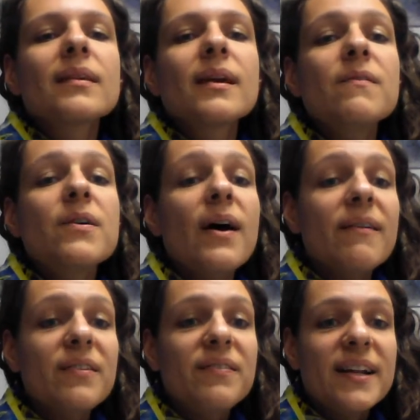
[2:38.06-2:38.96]
If you
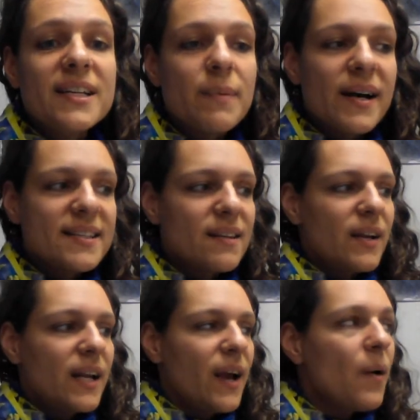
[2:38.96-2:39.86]
haven't finished, pause the
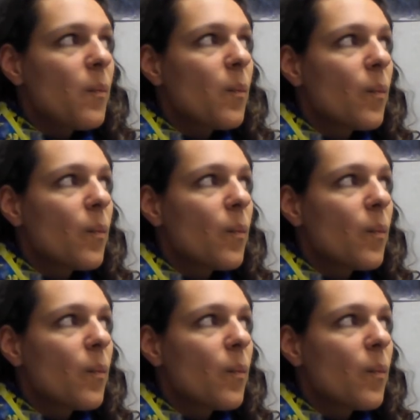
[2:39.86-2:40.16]
video.